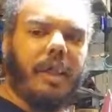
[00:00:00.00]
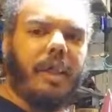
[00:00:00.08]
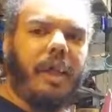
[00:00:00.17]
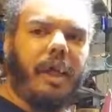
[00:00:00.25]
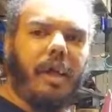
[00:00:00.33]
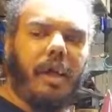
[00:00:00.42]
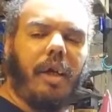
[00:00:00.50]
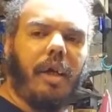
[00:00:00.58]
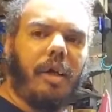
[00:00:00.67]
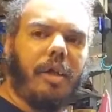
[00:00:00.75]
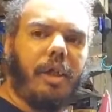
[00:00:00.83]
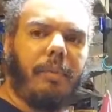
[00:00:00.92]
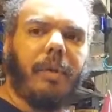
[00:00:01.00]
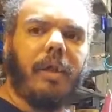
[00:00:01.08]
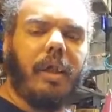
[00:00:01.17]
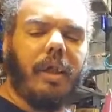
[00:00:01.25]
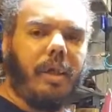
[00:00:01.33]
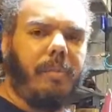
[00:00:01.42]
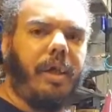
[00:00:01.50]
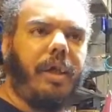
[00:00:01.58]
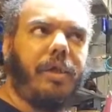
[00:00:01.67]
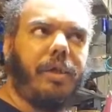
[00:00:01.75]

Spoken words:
and they are typically limited